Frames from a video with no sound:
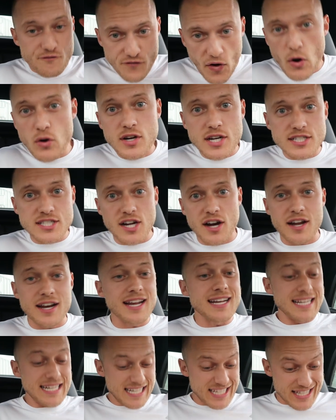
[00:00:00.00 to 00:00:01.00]
focus
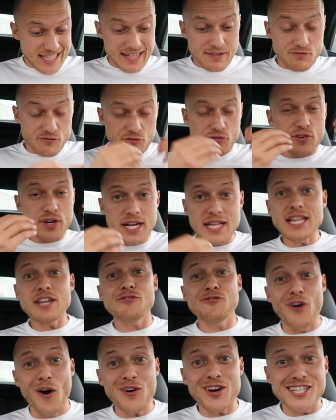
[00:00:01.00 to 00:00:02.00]
on it,
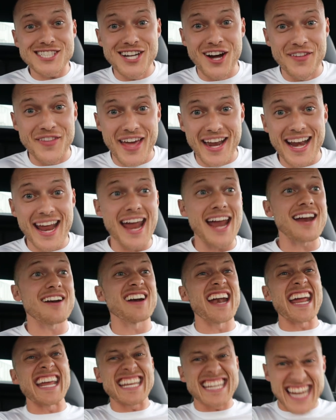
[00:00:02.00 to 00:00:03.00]
really focus on that
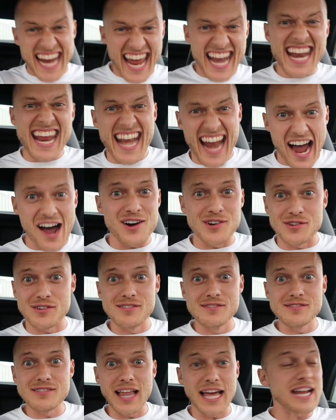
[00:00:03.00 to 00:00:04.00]
anger and get it out.
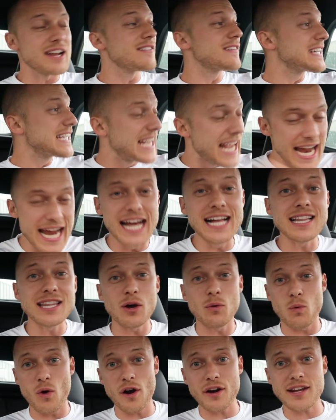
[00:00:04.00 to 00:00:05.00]
Like, kill
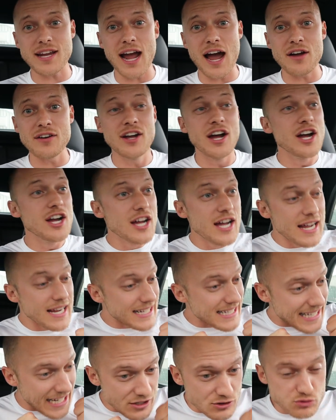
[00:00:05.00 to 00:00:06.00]
the workout,
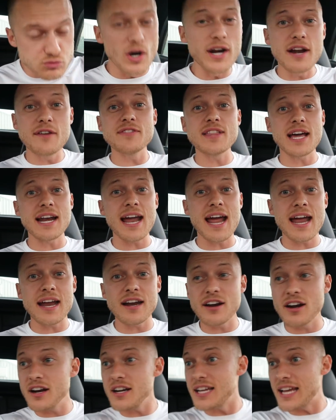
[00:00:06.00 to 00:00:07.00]
get rid of that
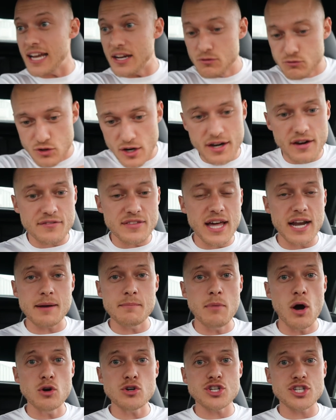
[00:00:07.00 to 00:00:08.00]
anger, get rid of that
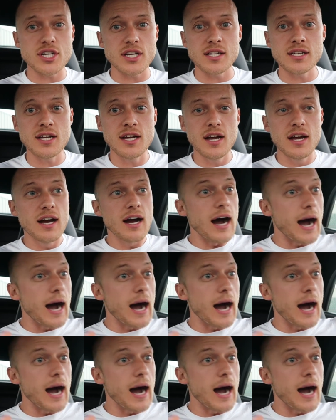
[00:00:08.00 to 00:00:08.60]
emotion,